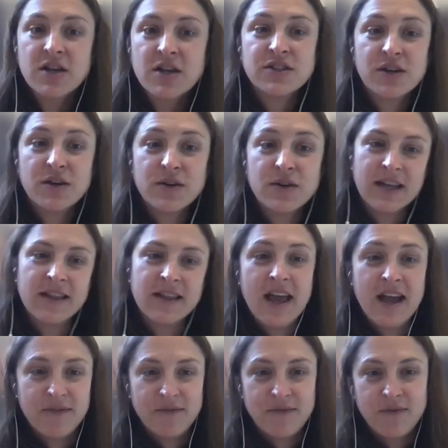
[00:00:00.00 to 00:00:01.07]
So in
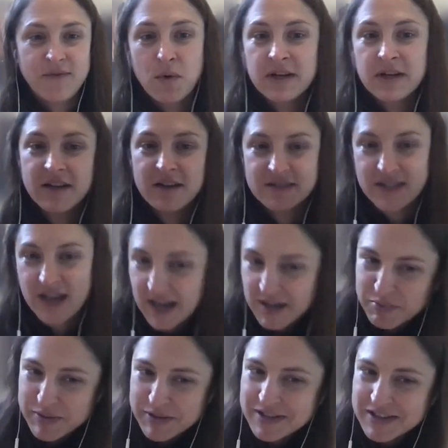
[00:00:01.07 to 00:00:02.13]
that 4-year
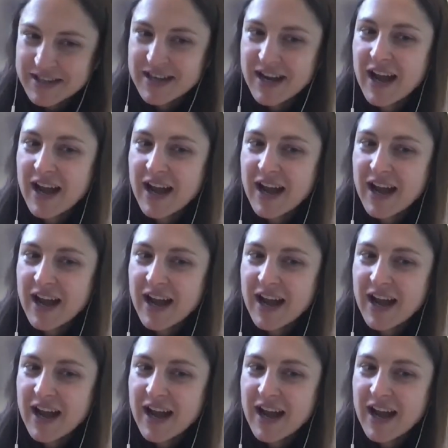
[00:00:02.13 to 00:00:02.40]
time period,